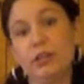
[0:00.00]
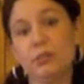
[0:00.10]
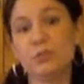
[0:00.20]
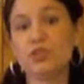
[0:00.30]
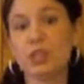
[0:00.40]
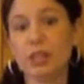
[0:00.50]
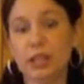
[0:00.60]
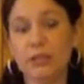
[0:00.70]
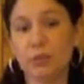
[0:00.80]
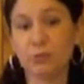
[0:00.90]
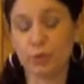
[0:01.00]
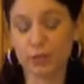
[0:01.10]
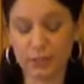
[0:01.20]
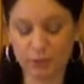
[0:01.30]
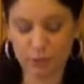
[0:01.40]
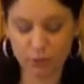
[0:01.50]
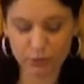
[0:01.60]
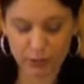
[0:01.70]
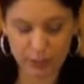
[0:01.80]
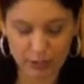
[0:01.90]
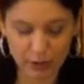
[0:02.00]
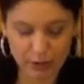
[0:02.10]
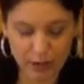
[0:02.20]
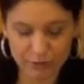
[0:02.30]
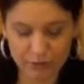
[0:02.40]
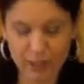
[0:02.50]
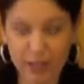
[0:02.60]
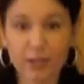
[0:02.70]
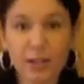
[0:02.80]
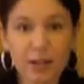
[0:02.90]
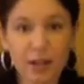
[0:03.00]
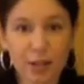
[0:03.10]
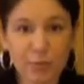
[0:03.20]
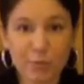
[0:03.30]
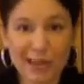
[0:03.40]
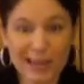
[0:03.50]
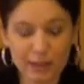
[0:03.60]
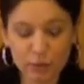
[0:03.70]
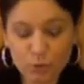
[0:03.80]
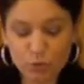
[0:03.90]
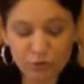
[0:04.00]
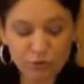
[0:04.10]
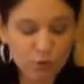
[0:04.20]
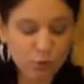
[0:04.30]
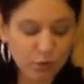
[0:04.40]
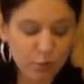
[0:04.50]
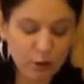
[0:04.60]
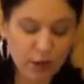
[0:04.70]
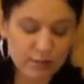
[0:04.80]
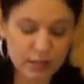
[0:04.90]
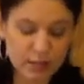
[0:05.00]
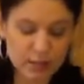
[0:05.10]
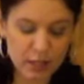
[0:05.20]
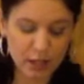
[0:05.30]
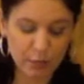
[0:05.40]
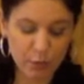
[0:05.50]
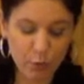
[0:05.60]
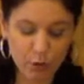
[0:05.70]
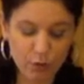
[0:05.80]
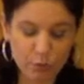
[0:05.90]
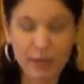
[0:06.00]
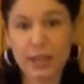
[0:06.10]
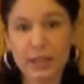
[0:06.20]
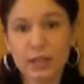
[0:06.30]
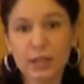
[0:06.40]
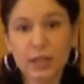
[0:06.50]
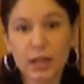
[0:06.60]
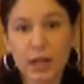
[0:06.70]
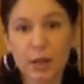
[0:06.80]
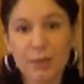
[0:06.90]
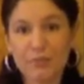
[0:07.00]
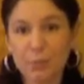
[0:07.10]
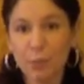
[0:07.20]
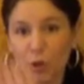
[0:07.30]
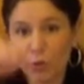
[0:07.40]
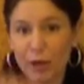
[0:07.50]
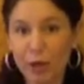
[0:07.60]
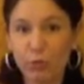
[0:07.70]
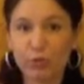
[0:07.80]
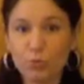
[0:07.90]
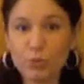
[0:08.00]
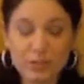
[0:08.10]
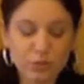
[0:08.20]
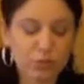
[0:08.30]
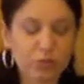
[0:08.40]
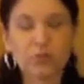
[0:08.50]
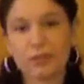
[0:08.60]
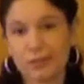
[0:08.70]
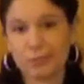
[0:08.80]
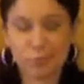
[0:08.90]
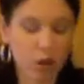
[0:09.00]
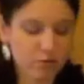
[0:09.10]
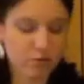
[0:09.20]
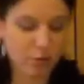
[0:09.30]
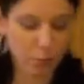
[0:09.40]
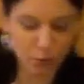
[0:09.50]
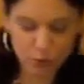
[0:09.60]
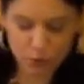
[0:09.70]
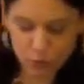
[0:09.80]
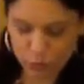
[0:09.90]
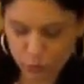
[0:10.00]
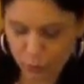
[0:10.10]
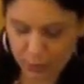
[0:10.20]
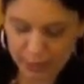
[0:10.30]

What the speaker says: the machine, and they're really difficult to get out after that. You may lose a few in the process, or you may have to pull them out with tweezers and then toss them, or do it by